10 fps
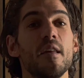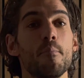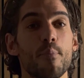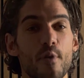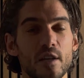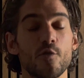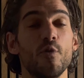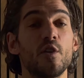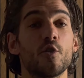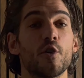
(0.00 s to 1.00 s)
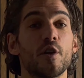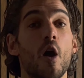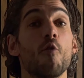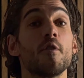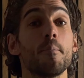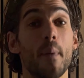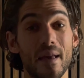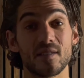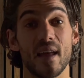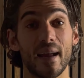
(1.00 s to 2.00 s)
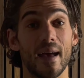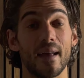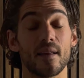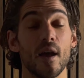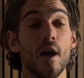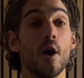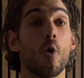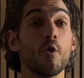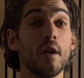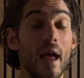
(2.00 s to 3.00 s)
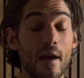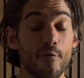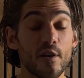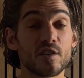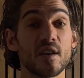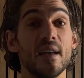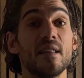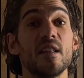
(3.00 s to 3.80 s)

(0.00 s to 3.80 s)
impressive return over the past decade. On average, it